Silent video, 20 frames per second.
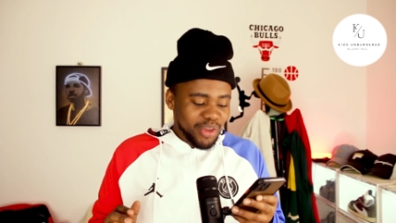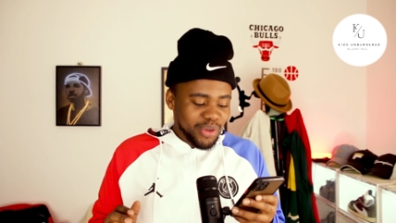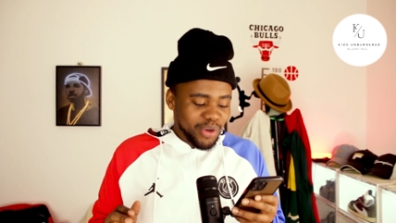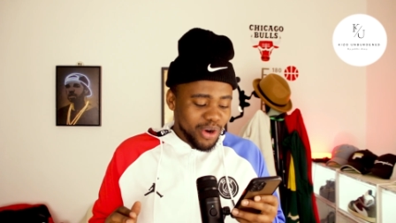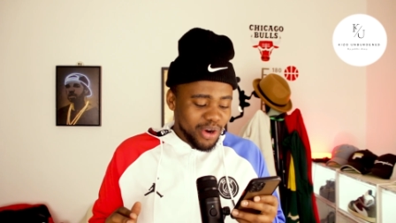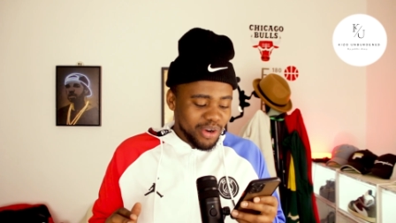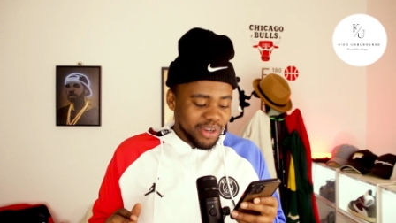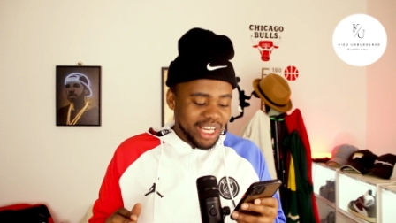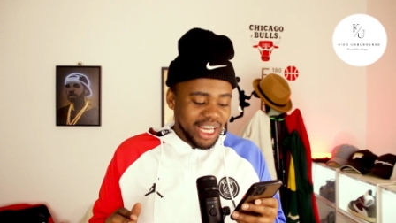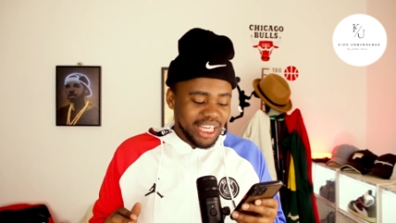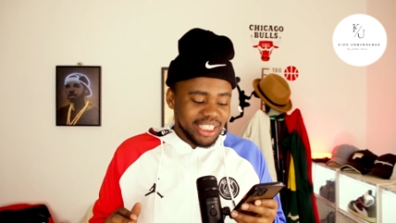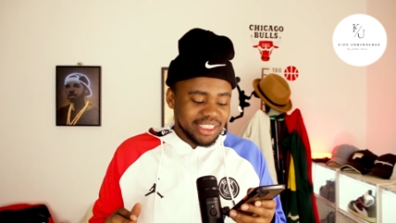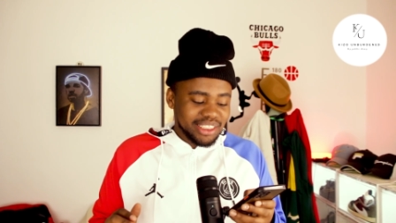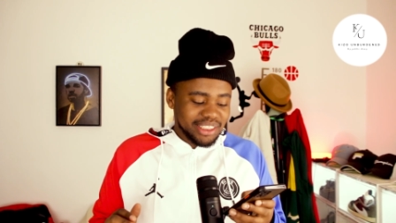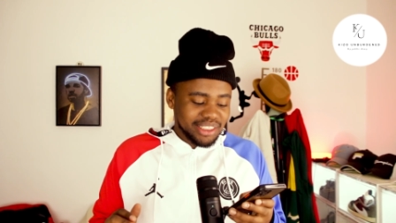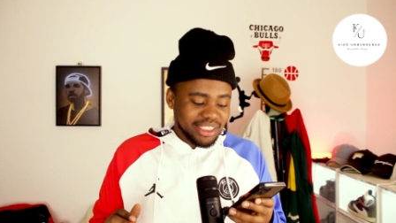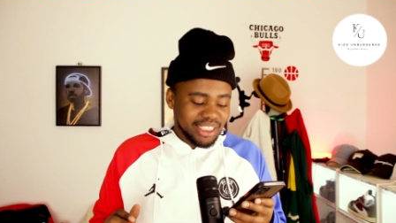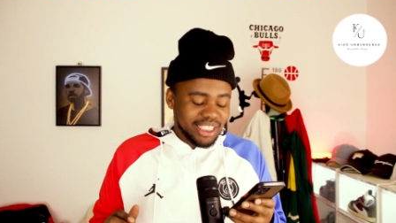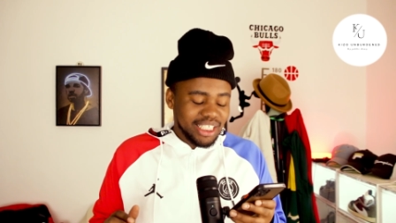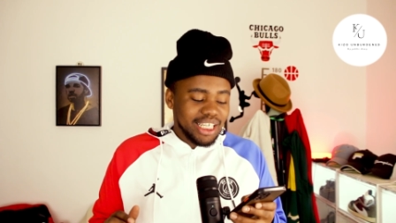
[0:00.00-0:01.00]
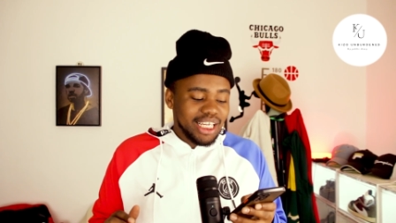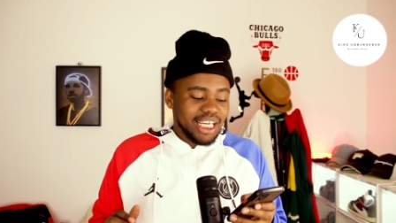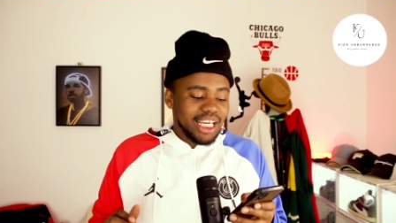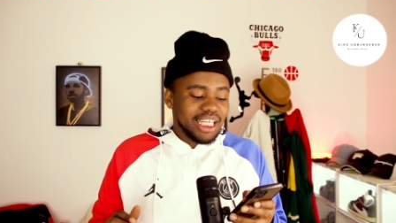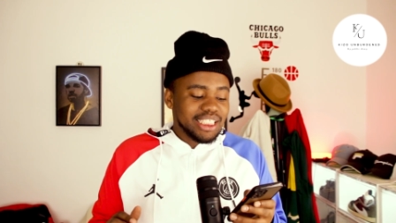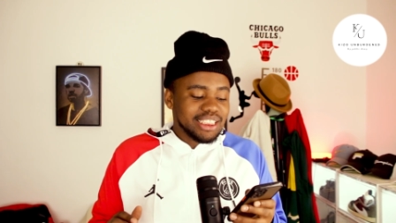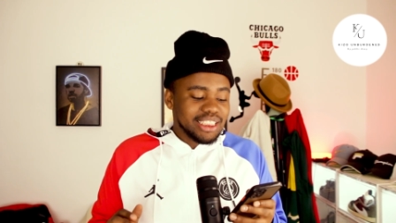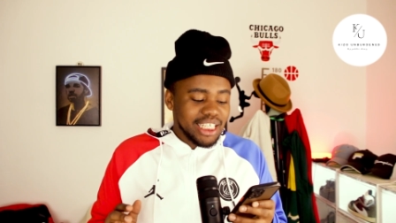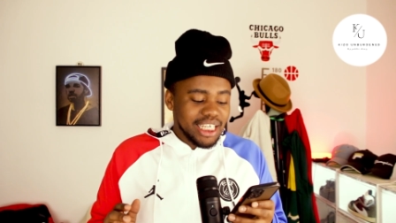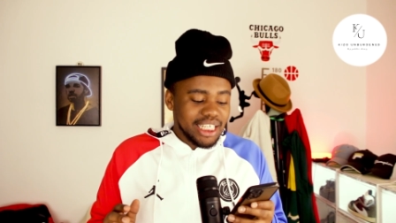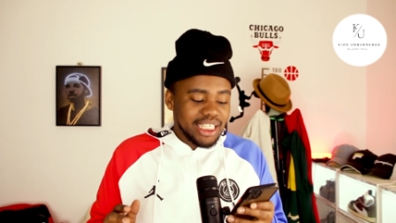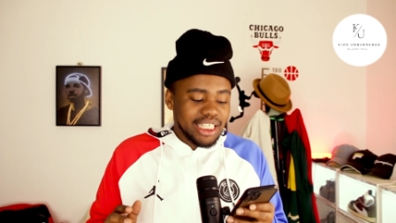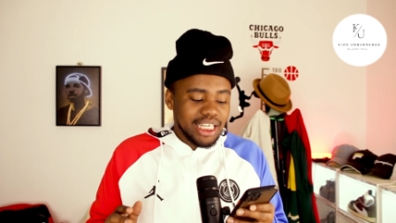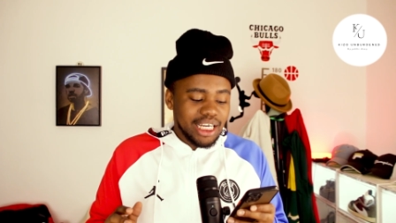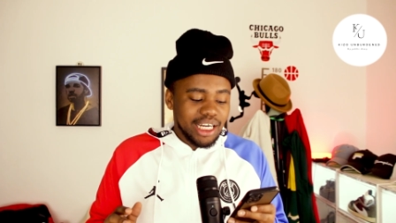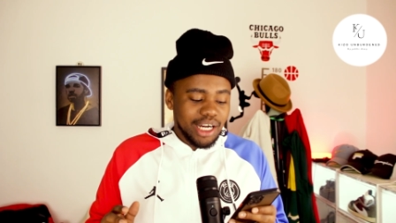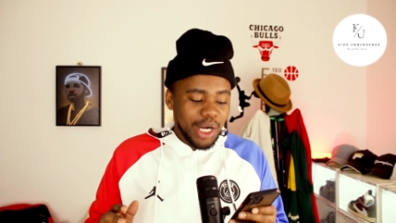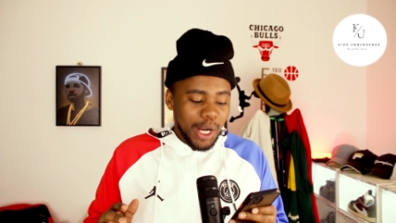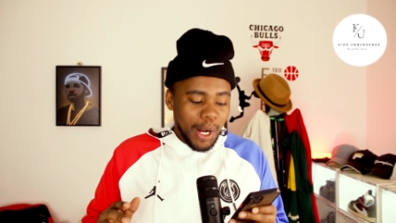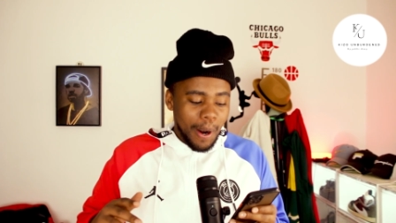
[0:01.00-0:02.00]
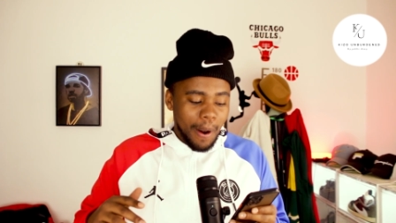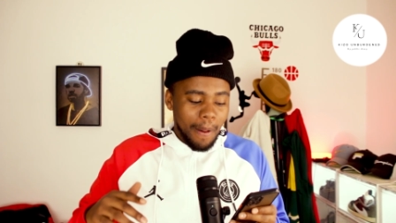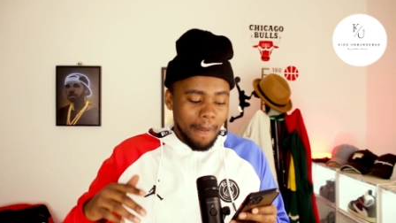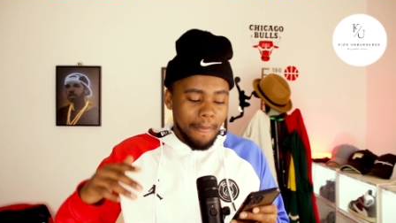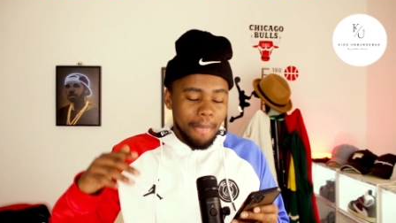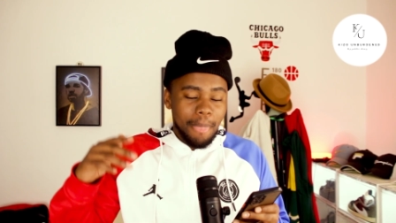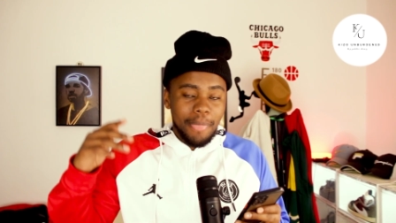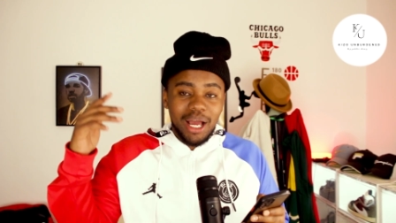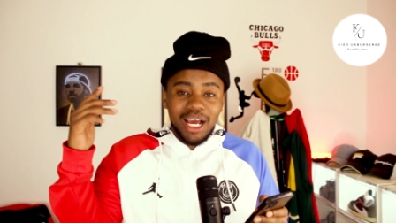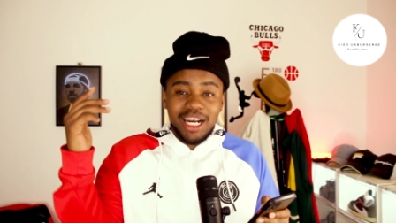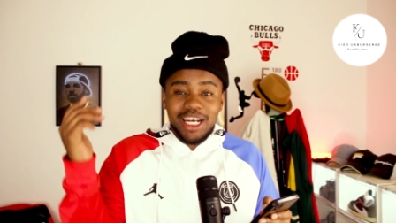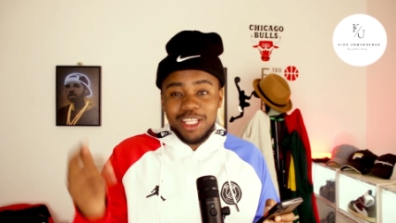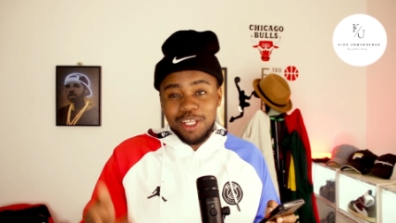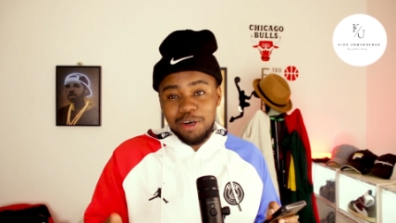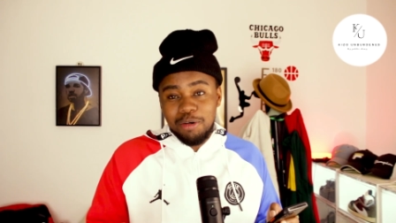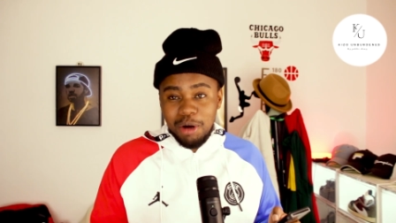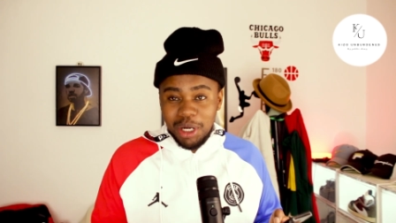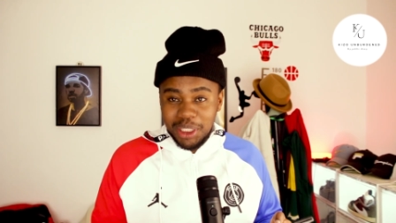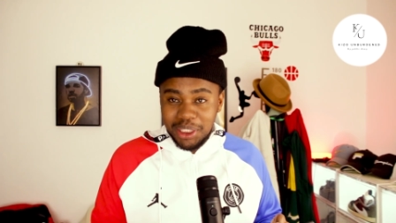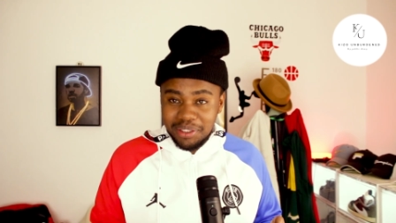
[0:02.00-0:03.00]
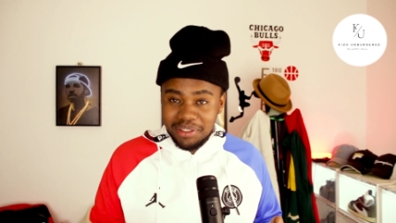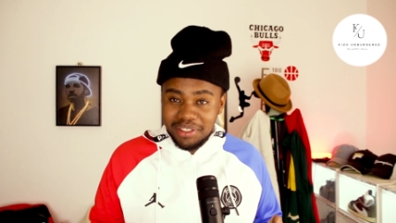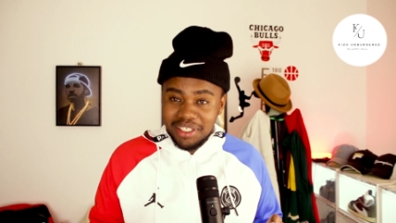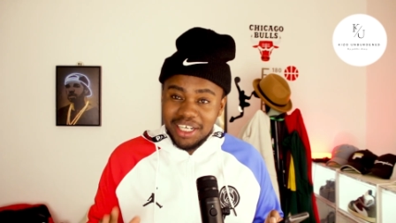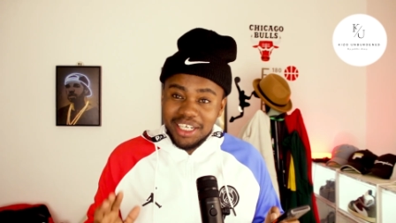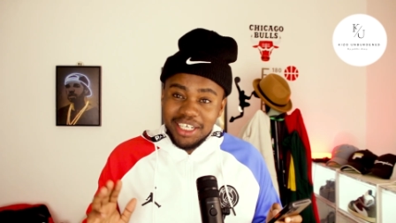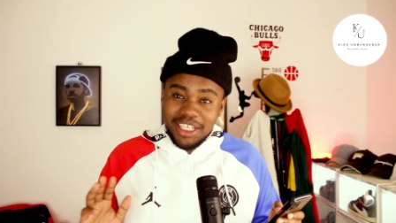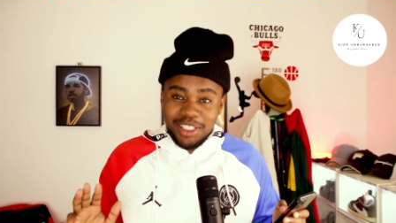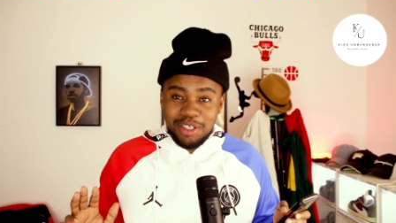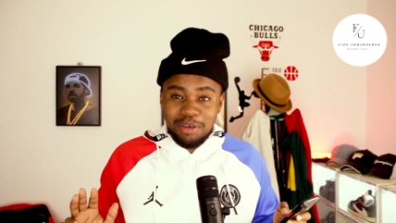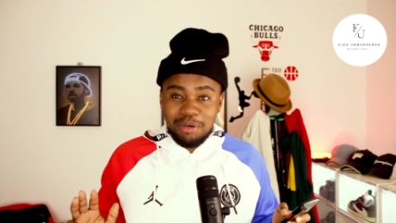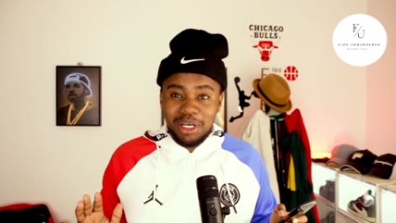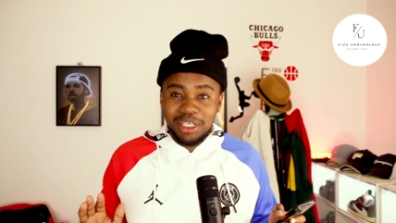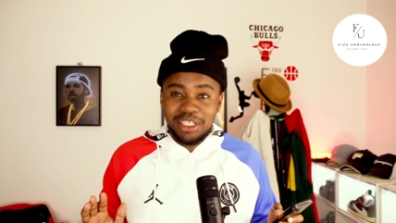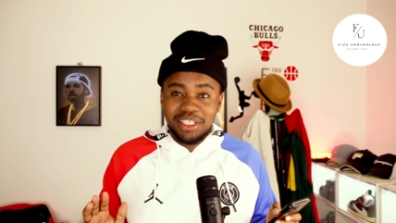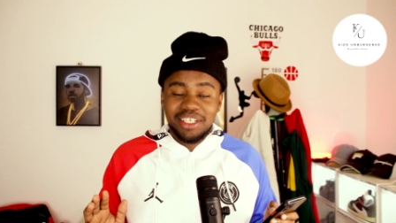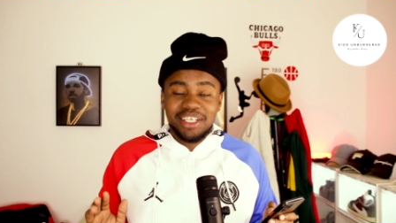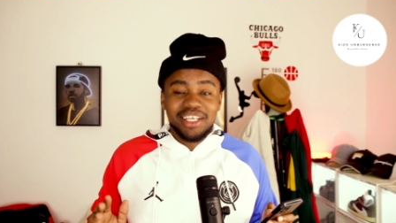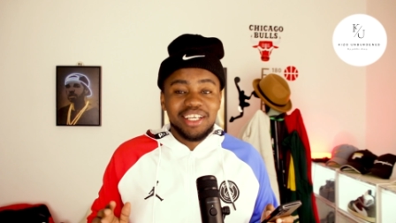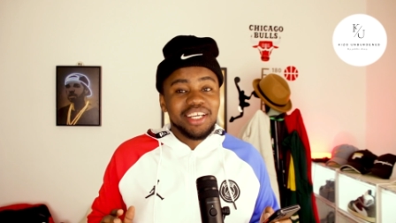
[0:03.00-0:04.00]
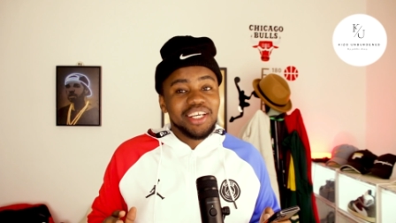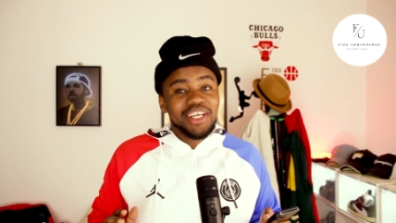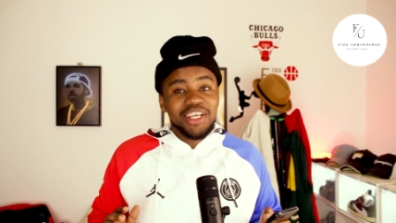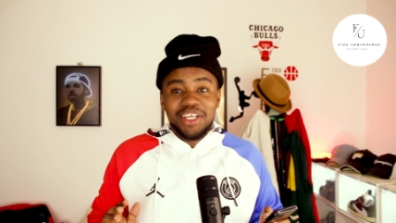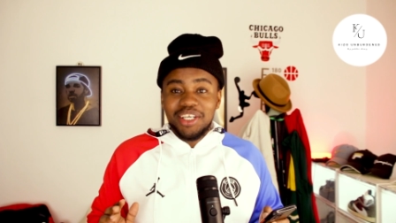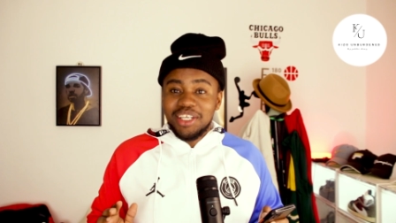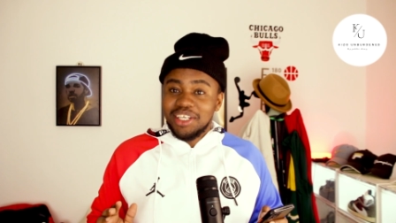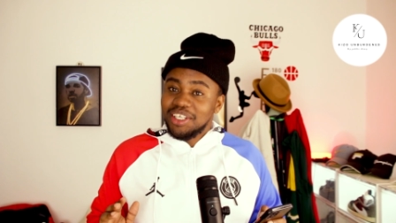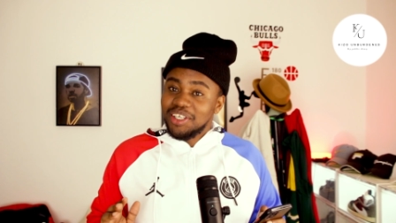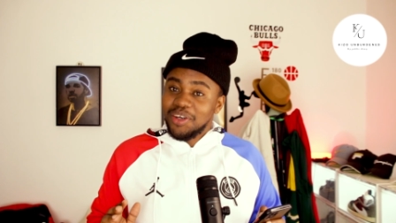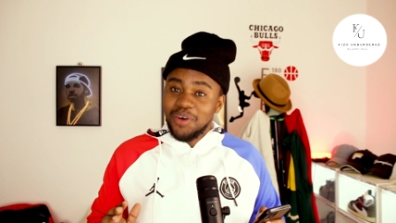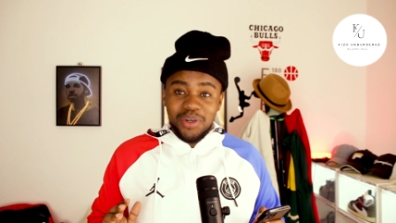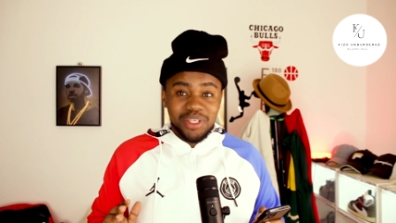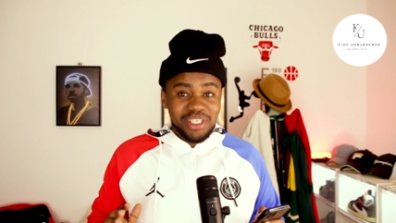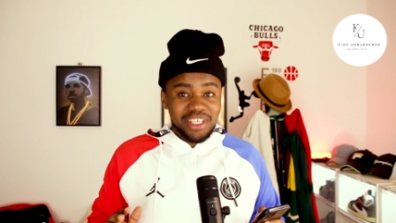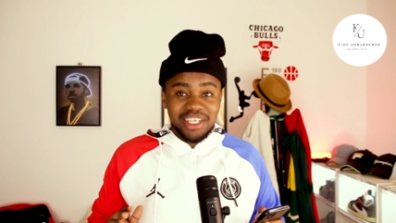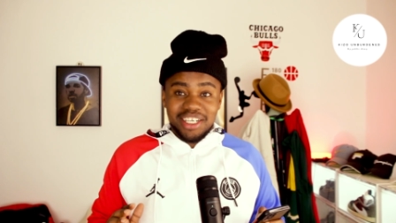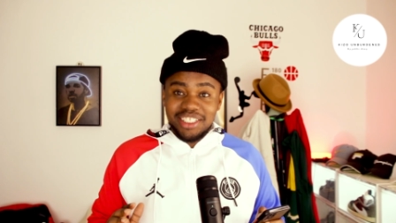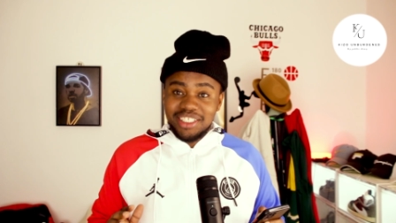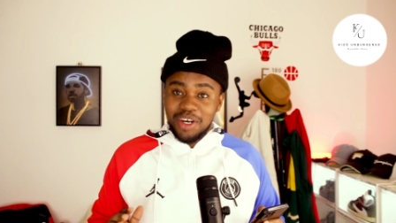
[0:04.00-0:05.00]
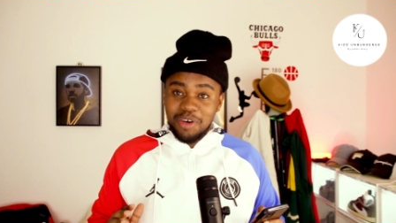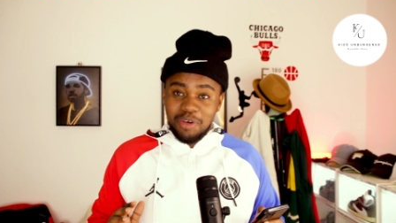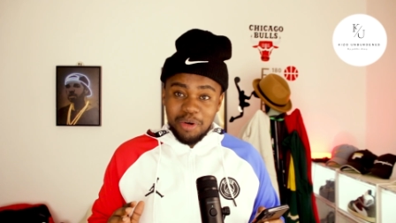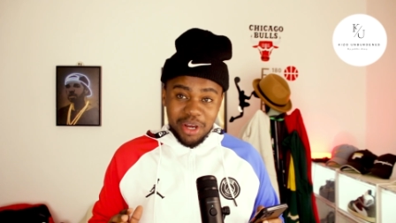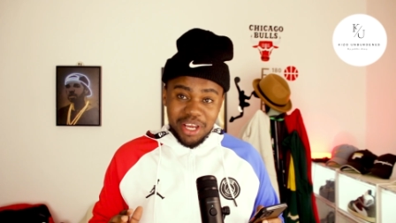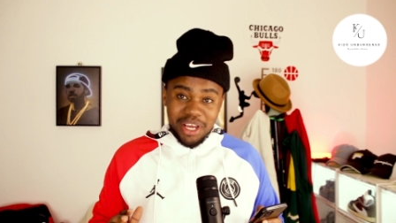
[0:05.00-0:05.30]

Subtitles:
Yo, guys. And then another one. Yo, niggas